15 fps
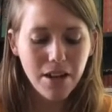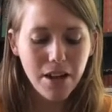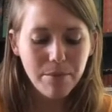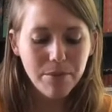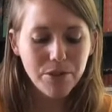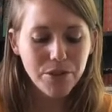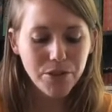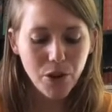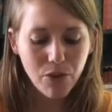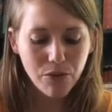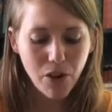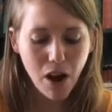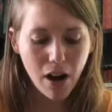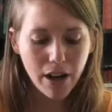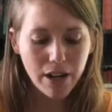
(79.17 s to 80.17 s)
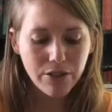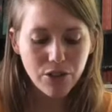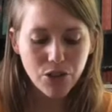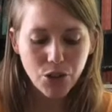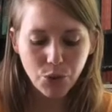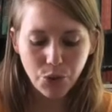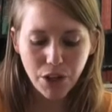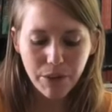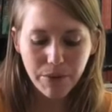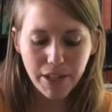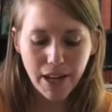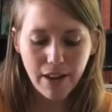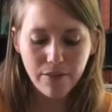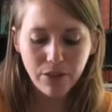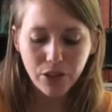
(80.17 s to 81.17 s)
So far in the story, we
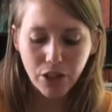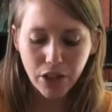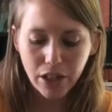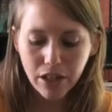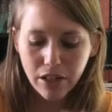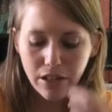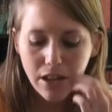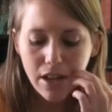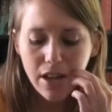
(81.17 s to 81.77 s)
have learned